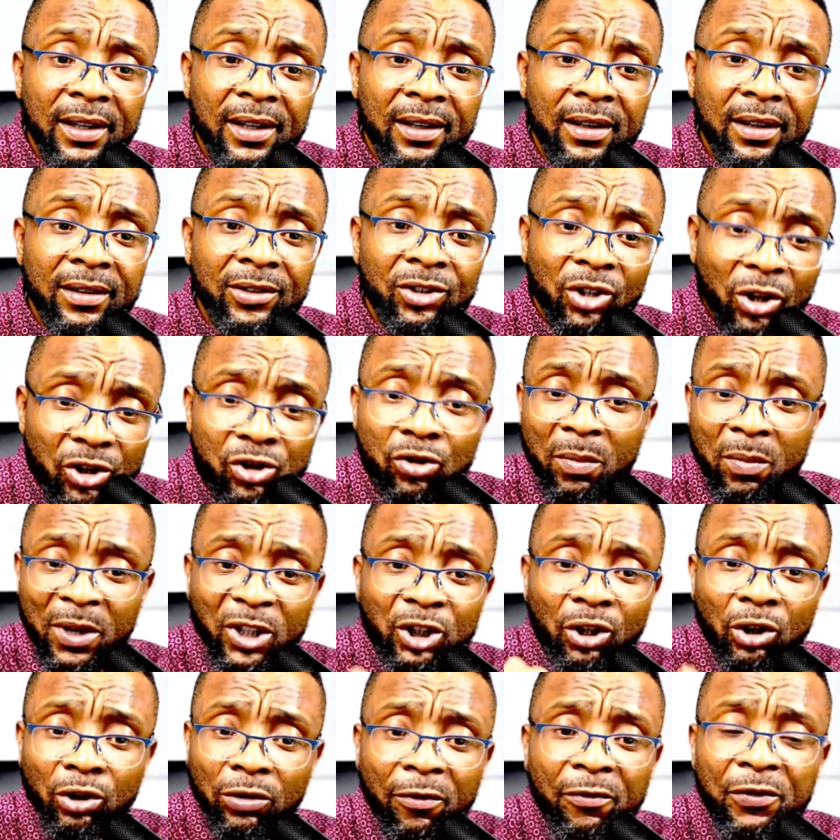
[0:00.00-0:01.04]
Just to make sure
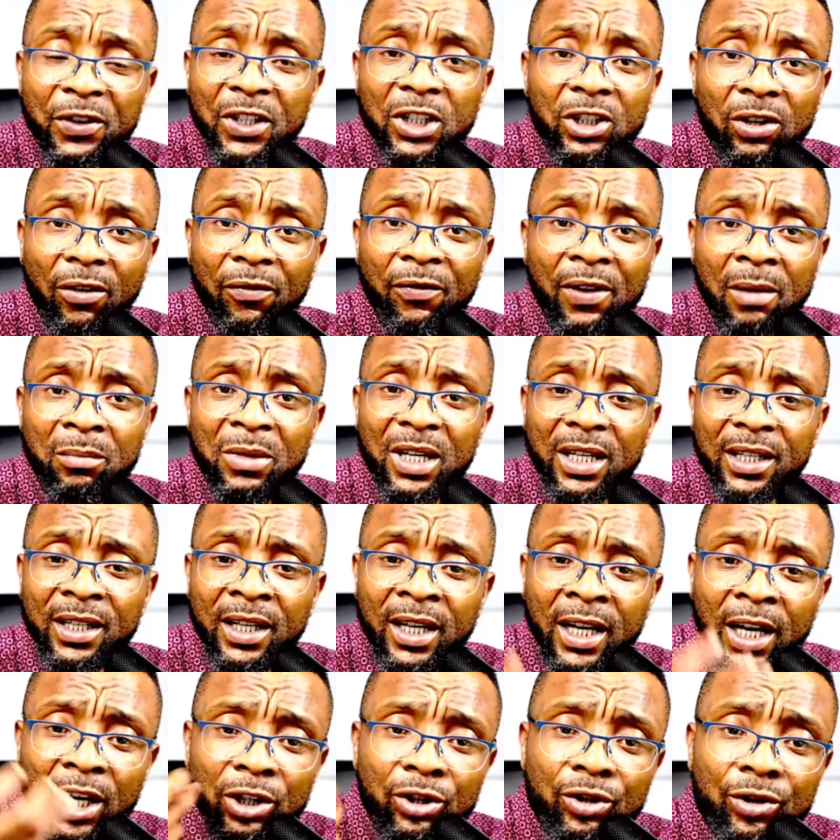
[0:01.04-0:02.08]
you feed your family.
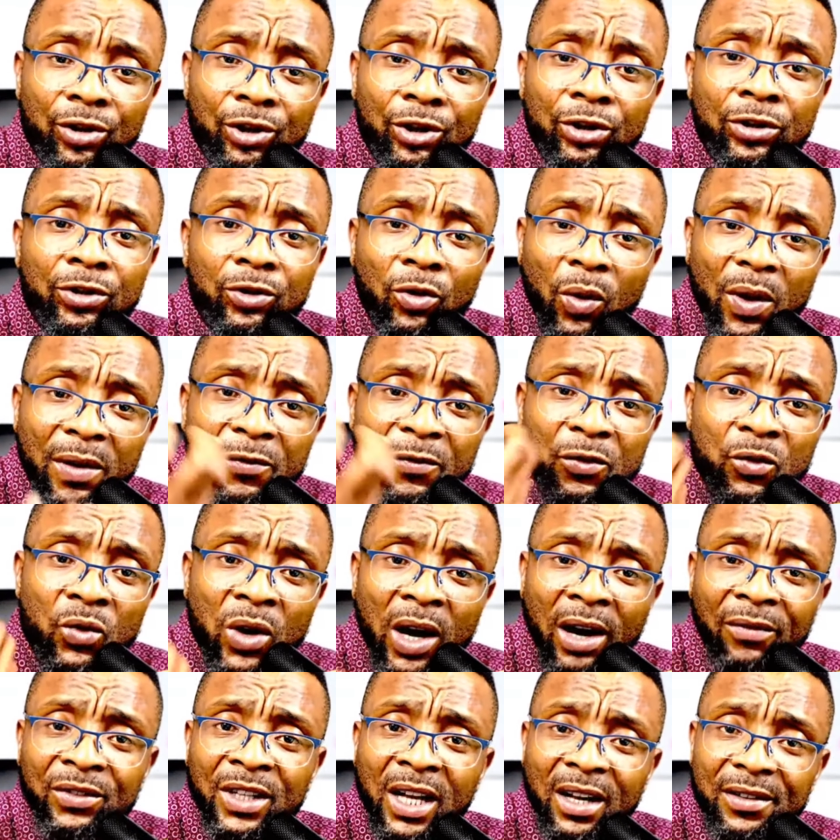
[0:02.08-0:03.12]
Do you know if you have
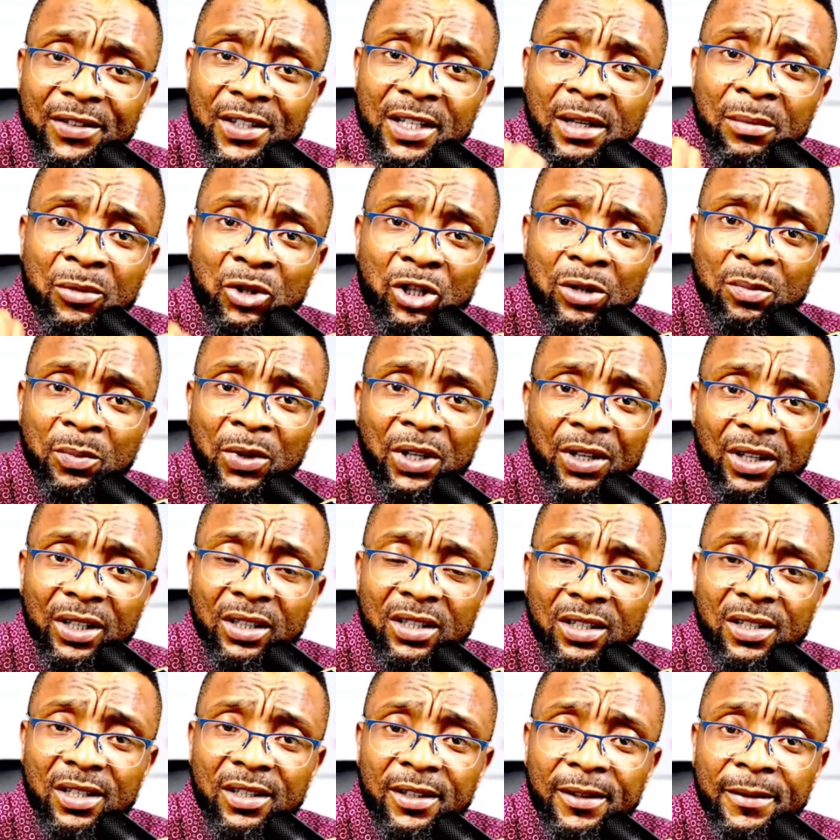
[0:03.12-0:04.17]
that same spirit
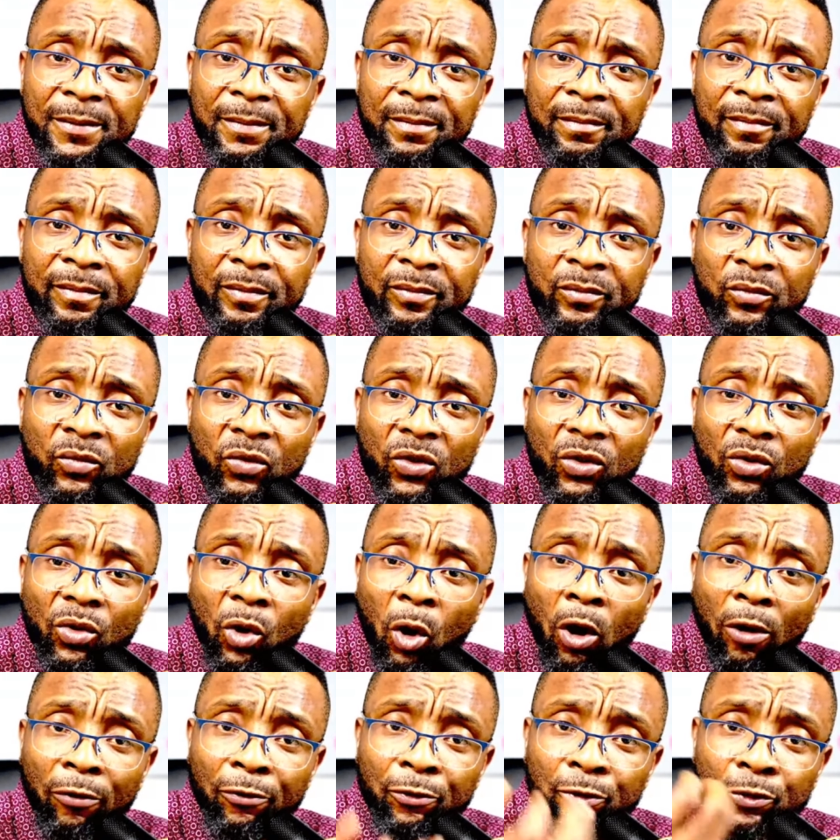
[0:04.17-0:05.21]

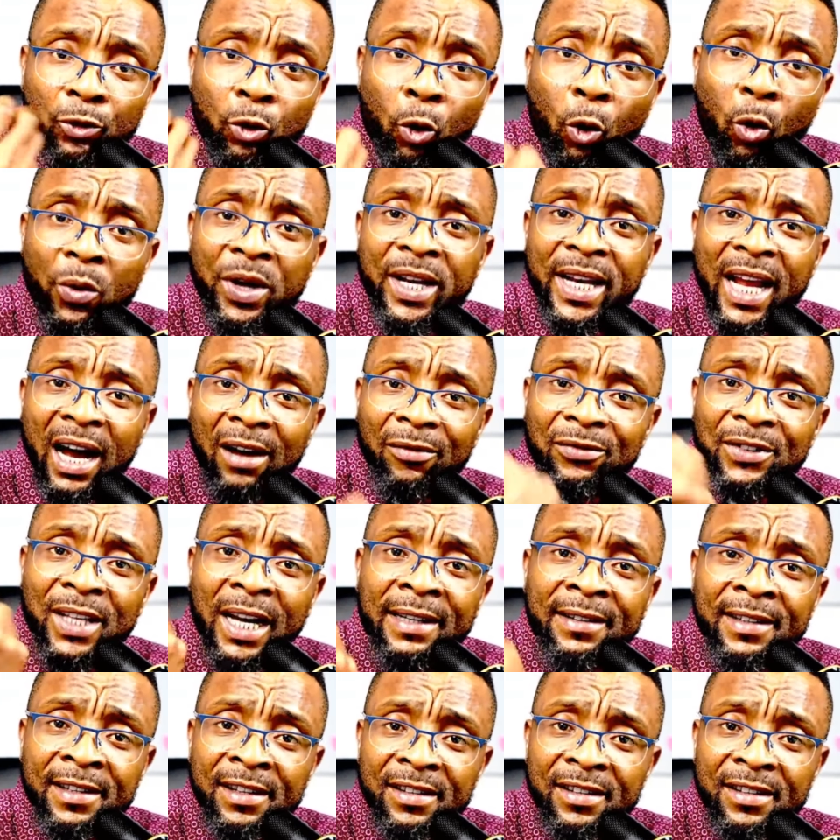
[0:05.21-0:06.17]
of going after these